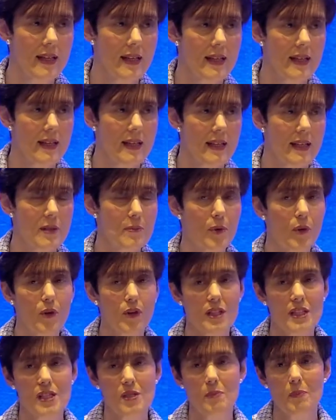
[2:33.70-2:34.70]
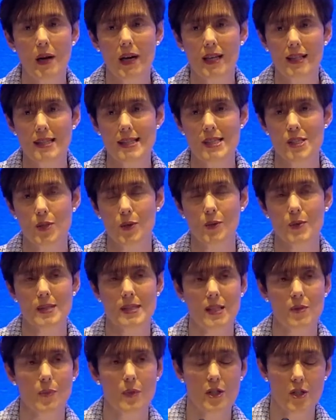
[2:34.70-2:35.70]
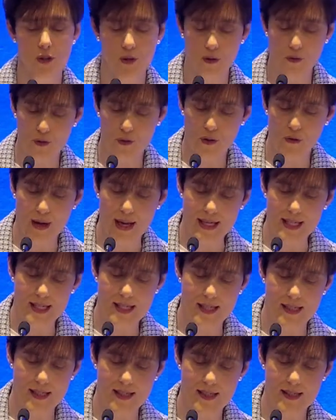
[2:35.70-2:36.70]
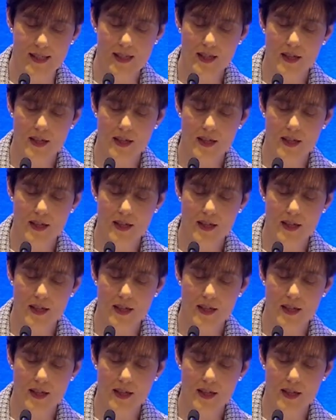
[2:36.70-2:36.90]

Important milestones that we took for granted,